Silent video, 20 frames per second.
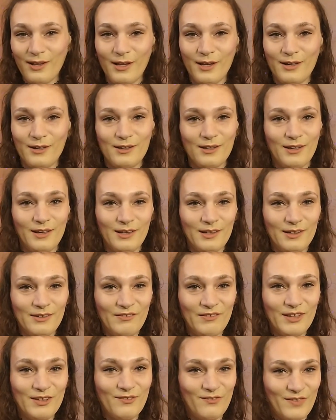Like
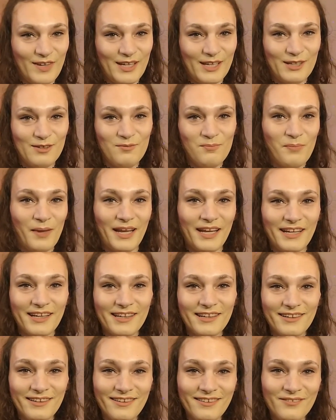having vegan
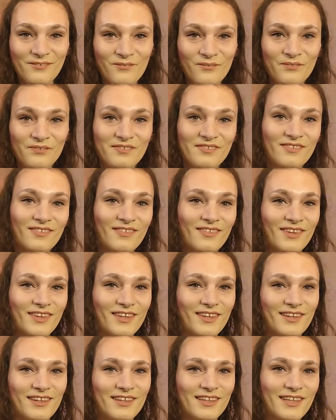bacon
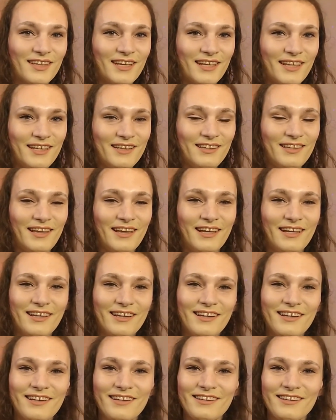and like